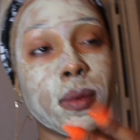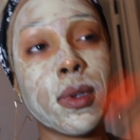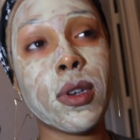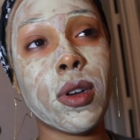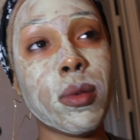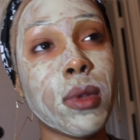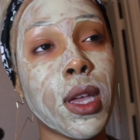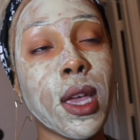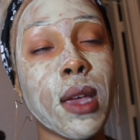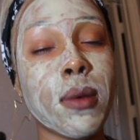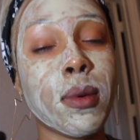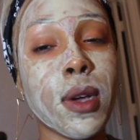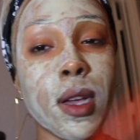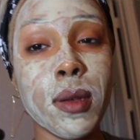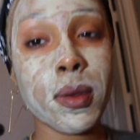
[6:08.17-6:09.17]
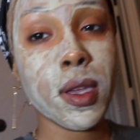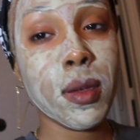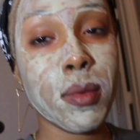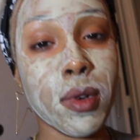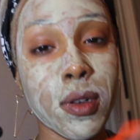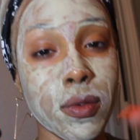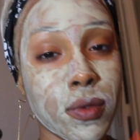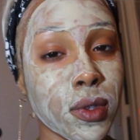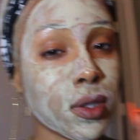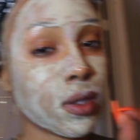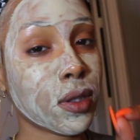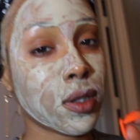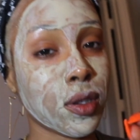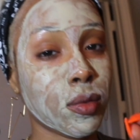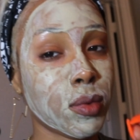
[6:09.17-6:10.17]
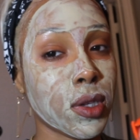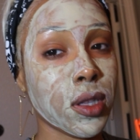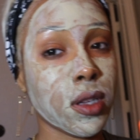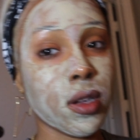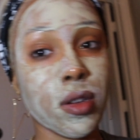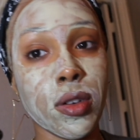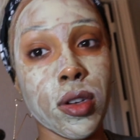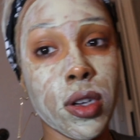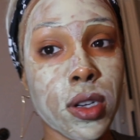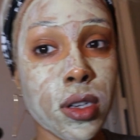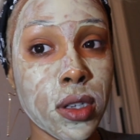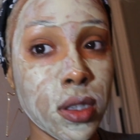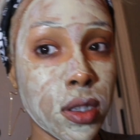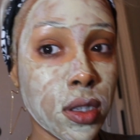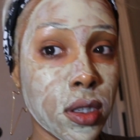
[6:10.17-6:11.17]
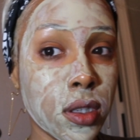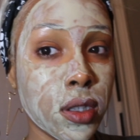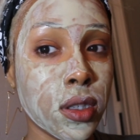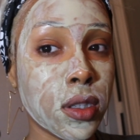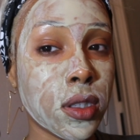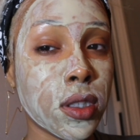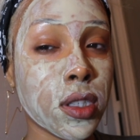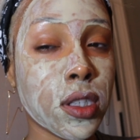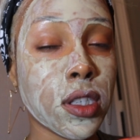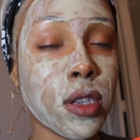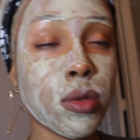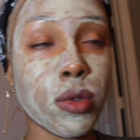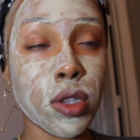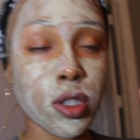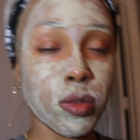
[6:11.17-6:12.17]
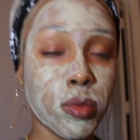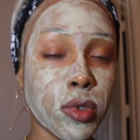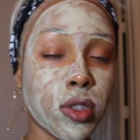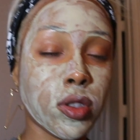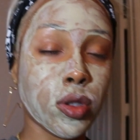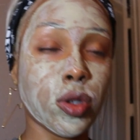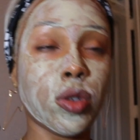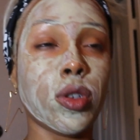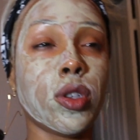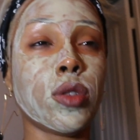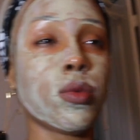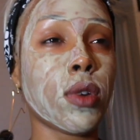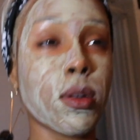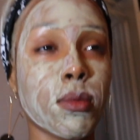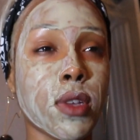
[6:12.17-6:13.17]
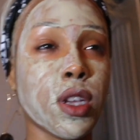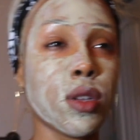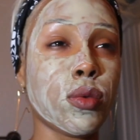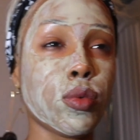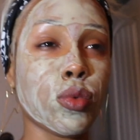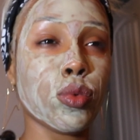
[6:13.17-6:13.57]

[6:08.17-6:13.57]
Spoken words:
Well, normally I'd probably keep it on for a little bit longer, just because I want it to be tight, more like,